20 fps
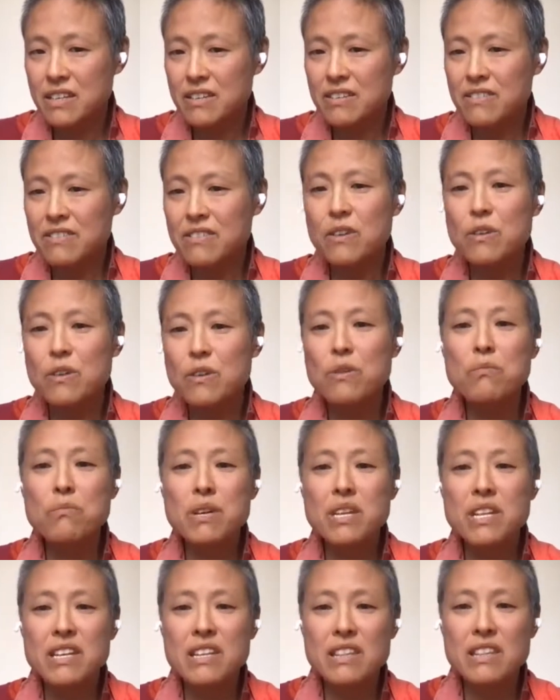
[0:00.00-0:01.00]
so
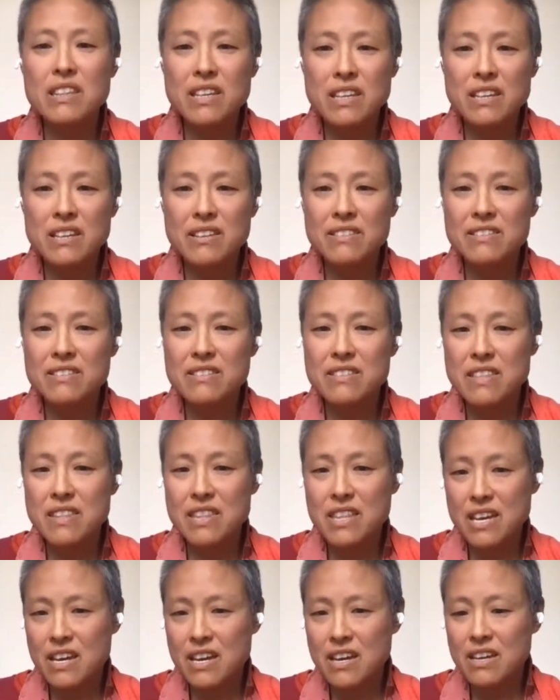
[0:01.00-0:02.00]
many things
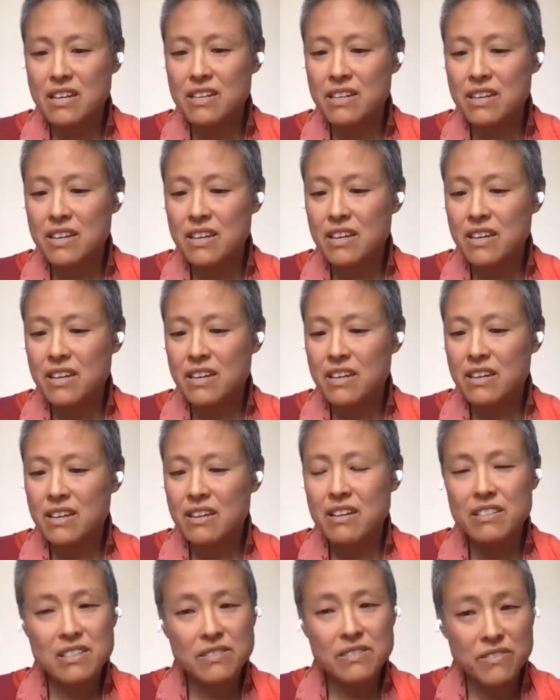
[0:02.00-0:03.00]
that
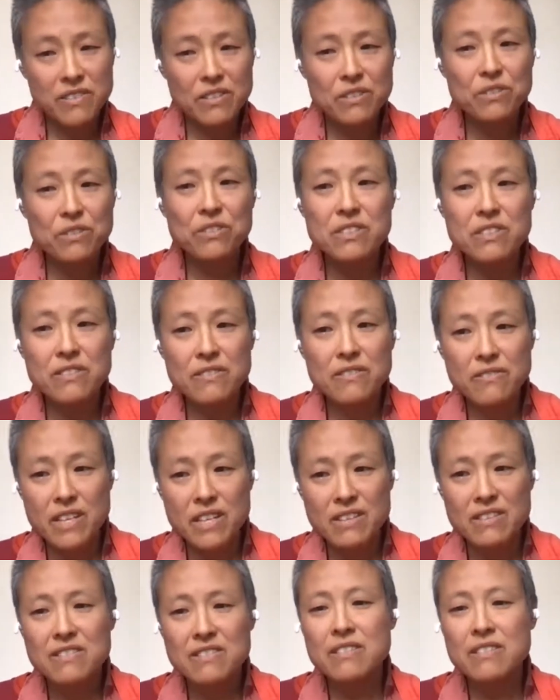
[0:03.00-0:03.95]
are difficult to face.